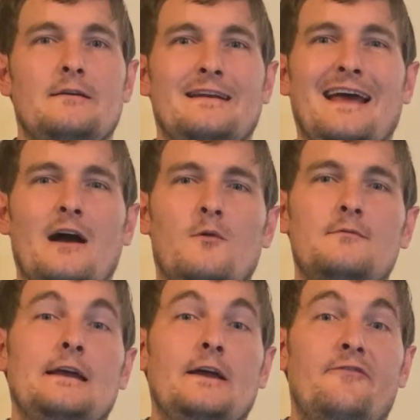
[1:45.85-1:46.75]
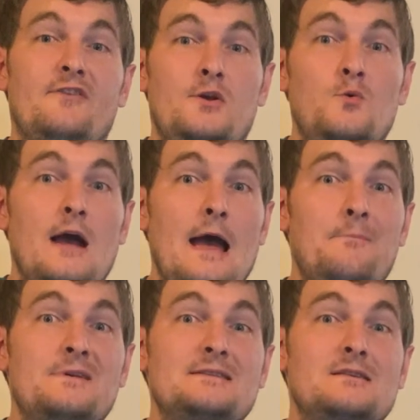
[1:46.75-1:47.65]
Now, if you
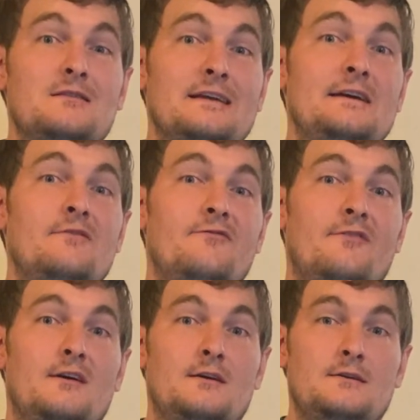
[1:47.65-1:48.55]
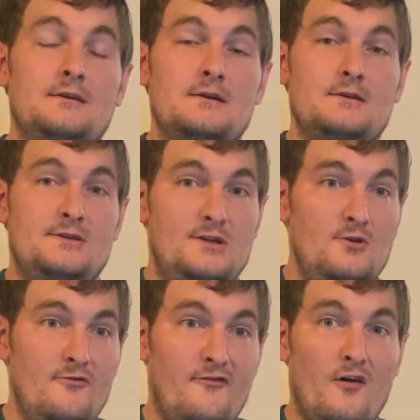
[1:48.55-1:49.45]
happen to live
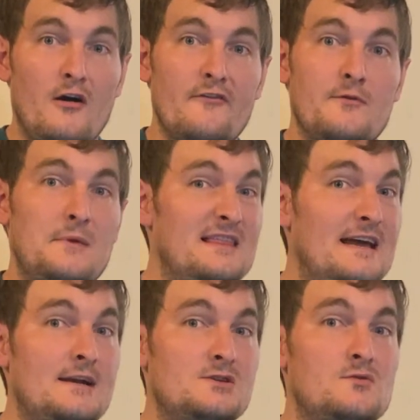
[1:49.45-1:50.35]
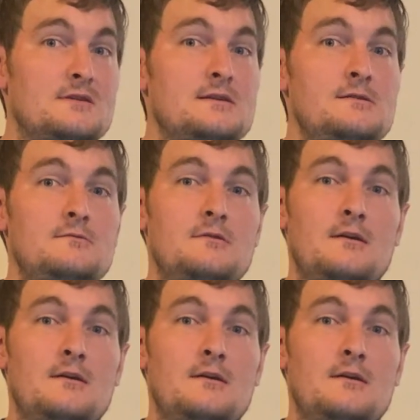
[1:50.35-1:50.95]
too far from Atlanta, Georgia,